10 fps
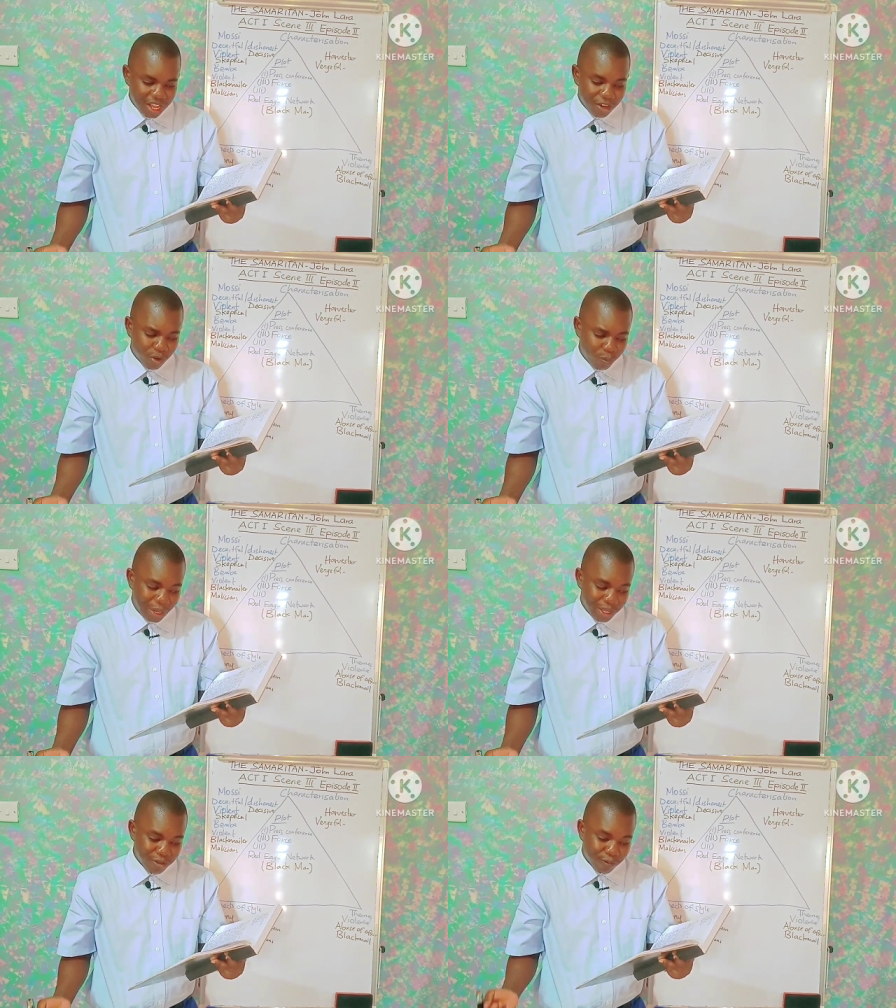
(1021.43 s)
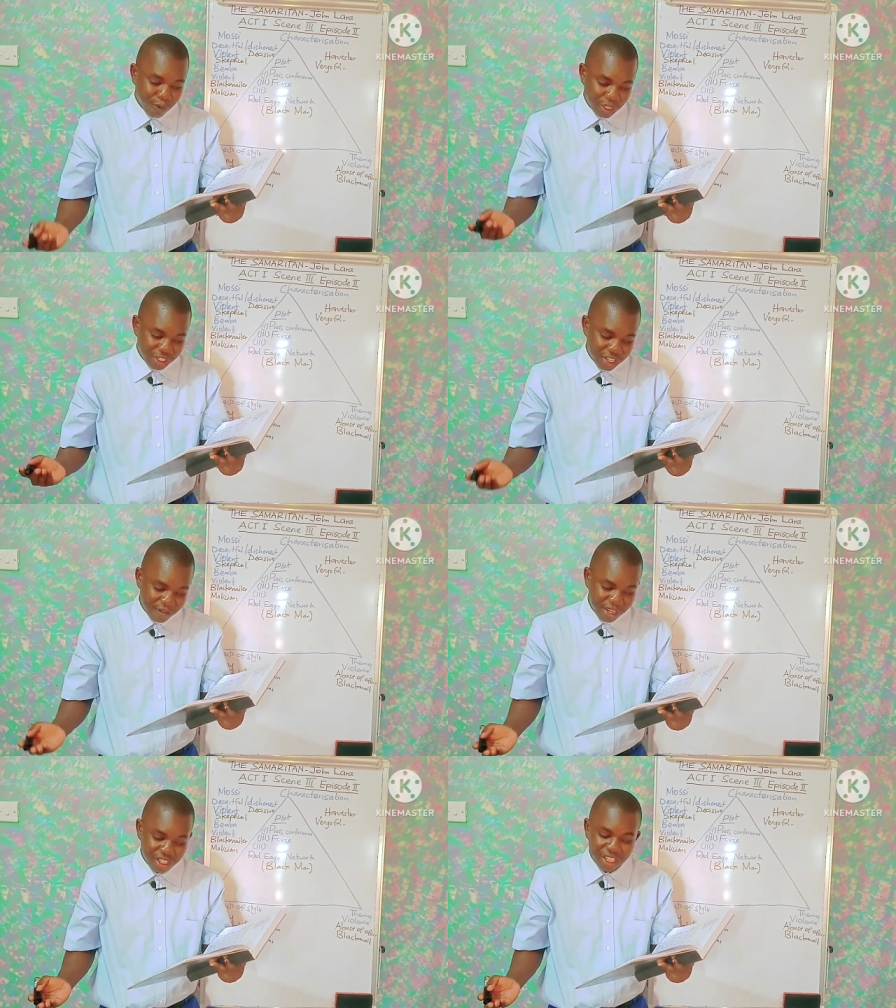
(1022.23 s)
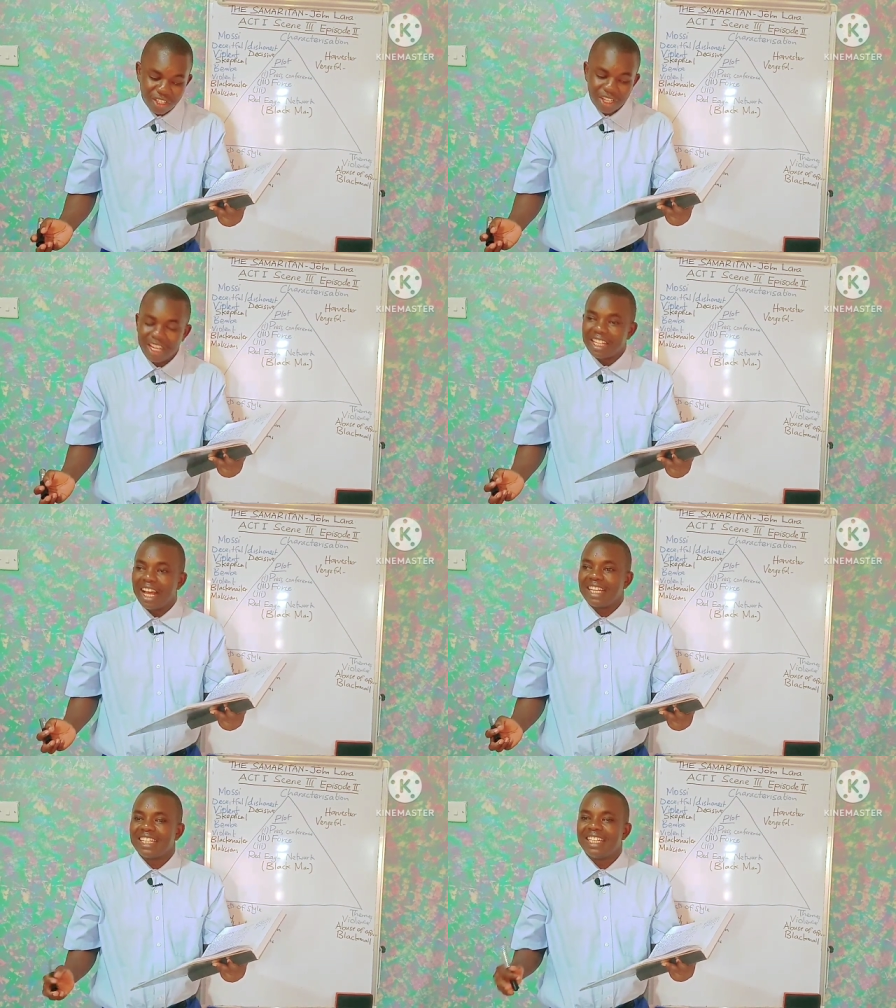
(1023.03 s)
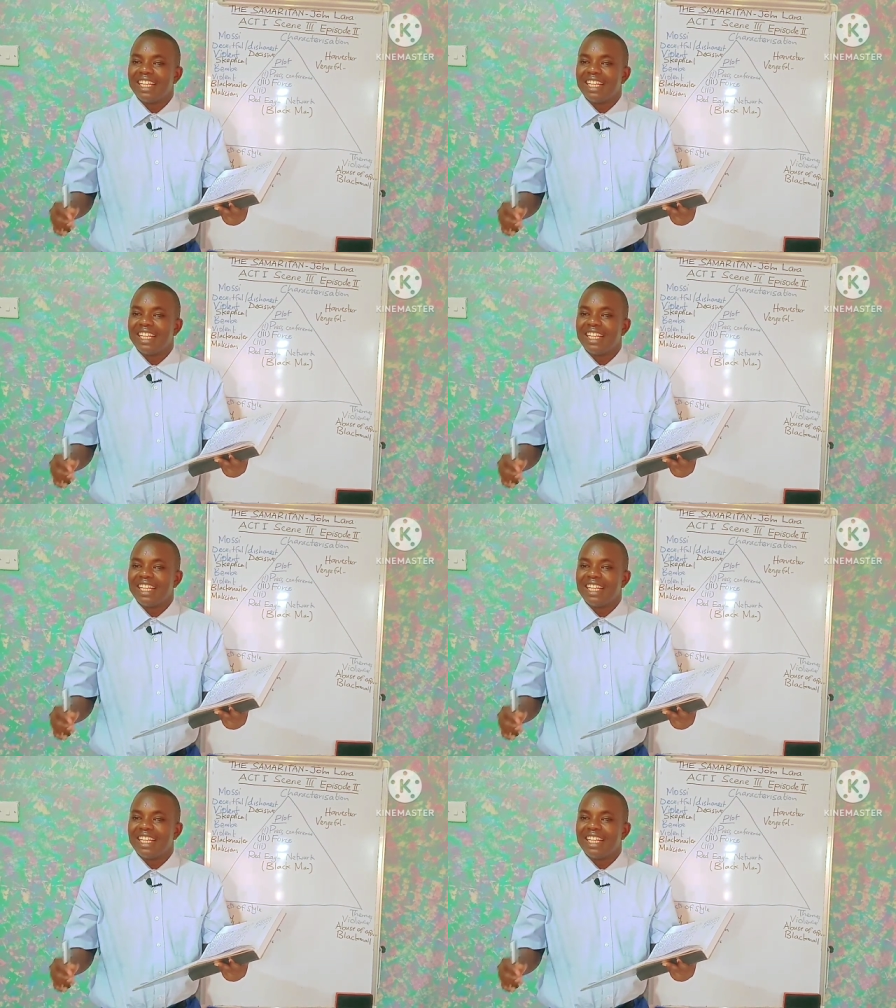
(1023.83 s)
On page 47, they say that